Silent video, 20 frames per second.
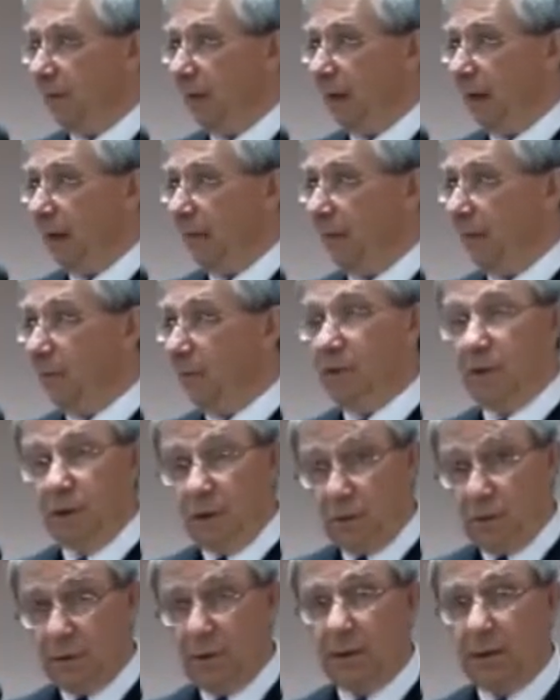behaviors
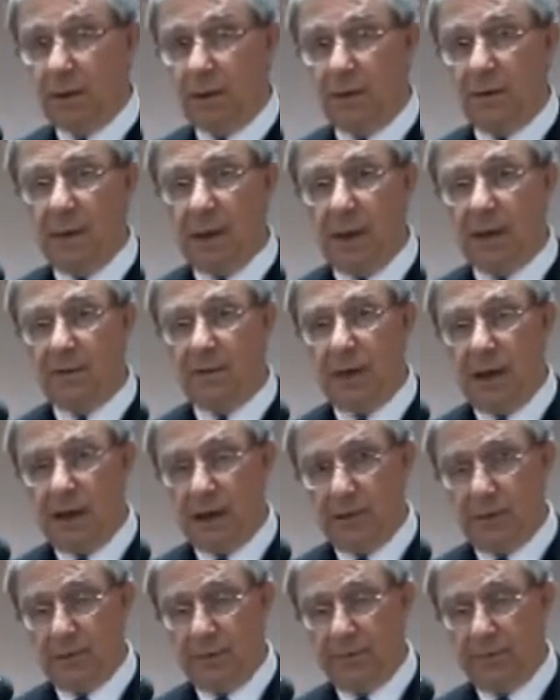using their
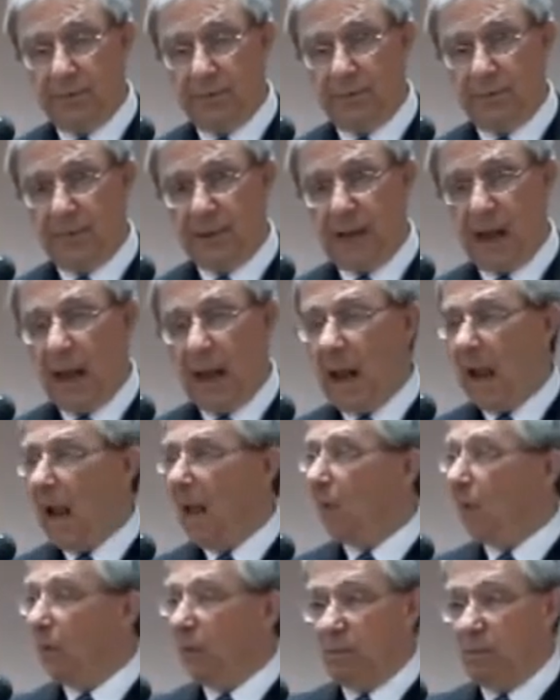imagination,
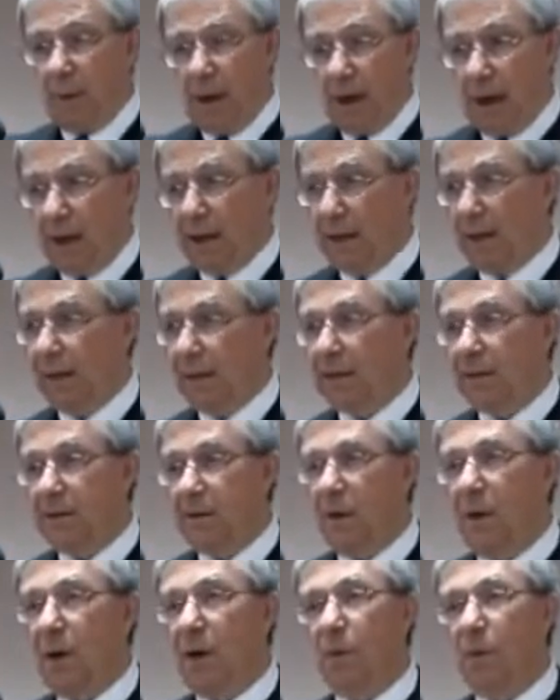and we pile these
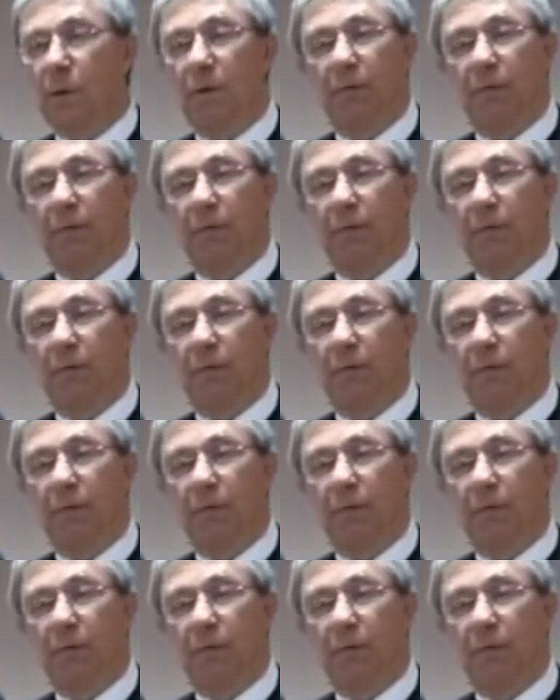on.